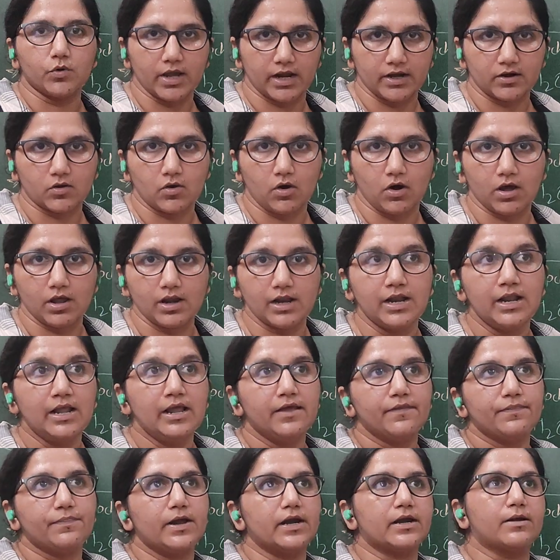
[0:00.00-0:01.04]
you can call,
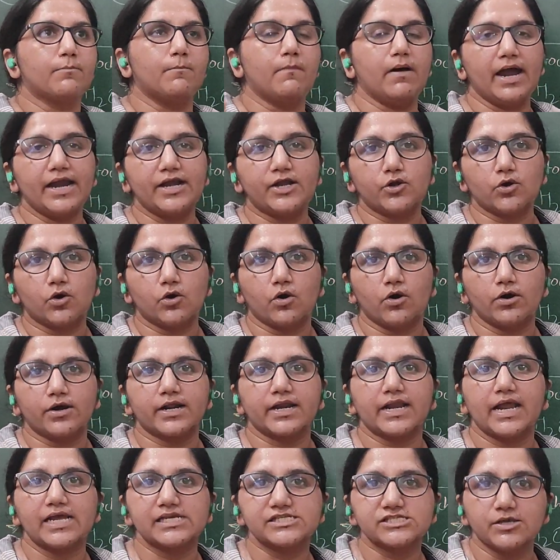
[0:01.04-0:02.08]
that
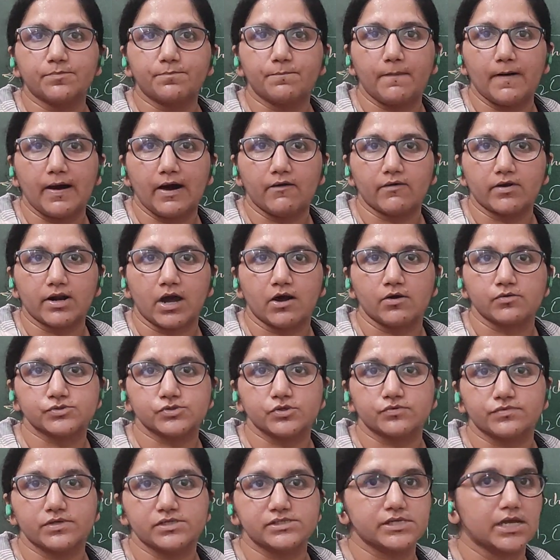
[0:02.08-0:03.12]
mitochondria is the powerhouse
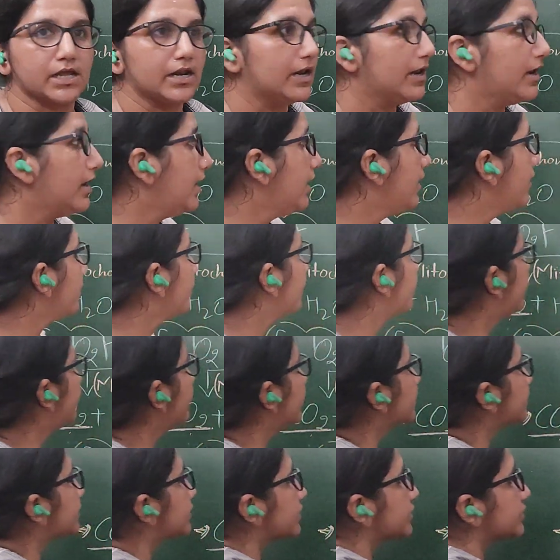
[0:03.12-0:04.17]
of the cell.
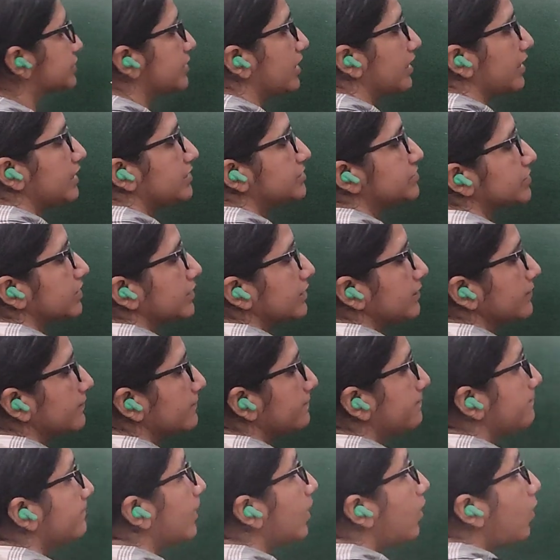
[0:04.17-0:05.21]
This is the reason.
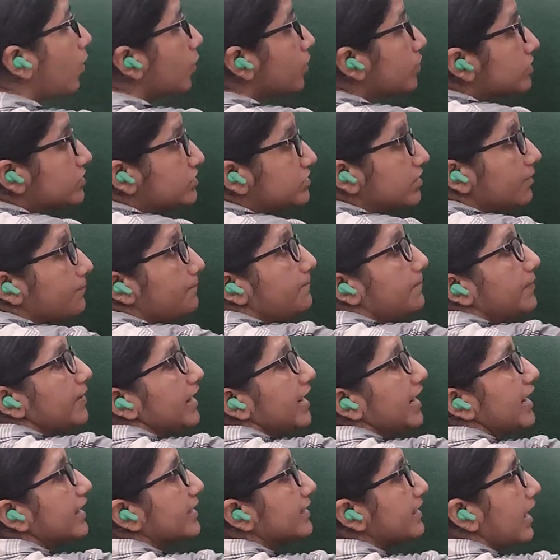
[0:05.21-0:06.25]
The
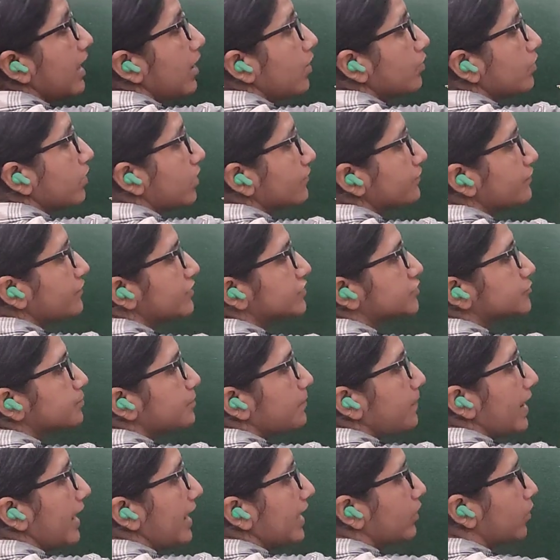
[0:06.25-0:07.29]
breakdown of
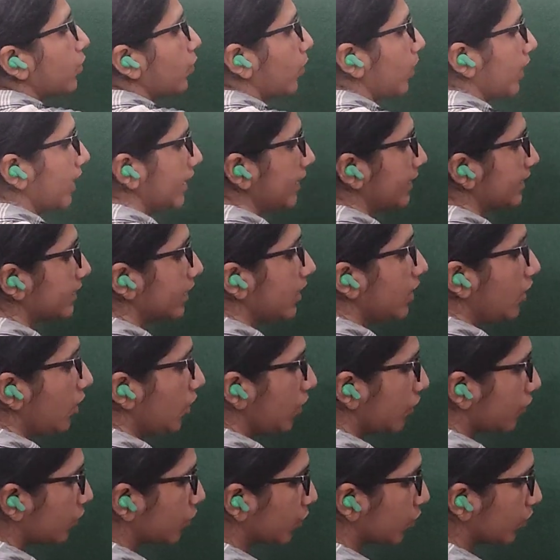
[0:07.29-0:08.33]
this pyruvate
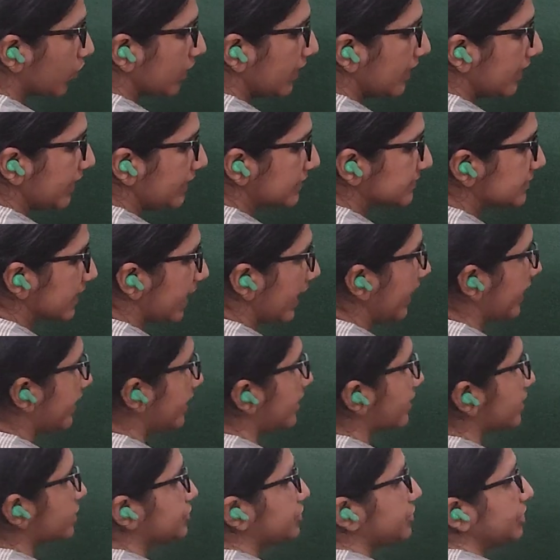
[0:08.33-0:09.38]
to release
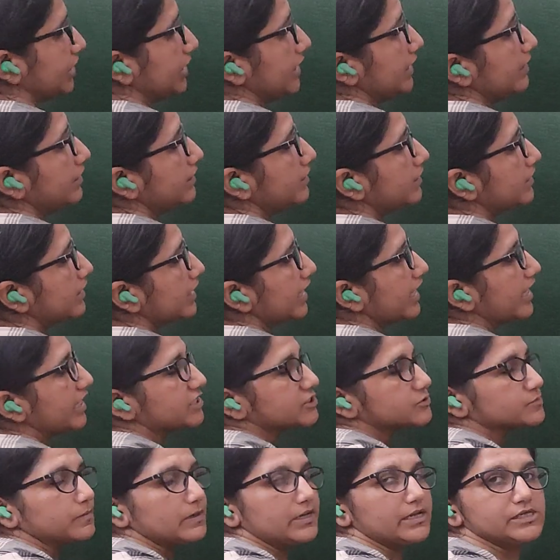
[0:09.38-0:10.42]
energy
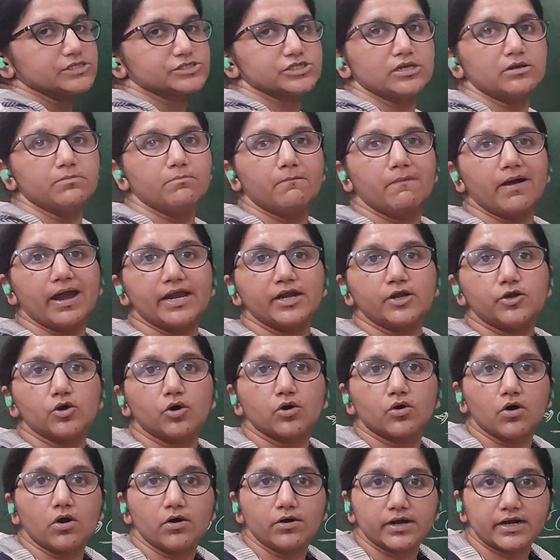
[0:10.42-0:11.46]
takes place in
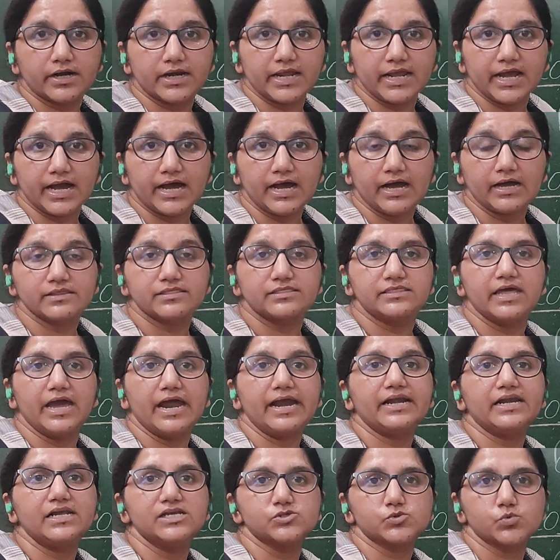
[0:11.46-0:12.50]
mitochondria.
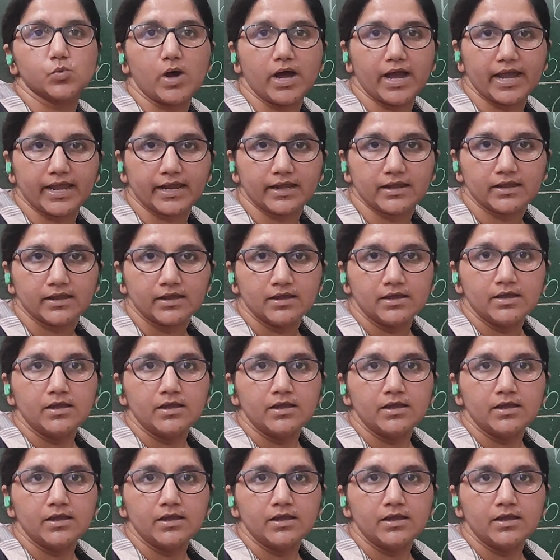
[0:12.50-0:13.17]
That is why.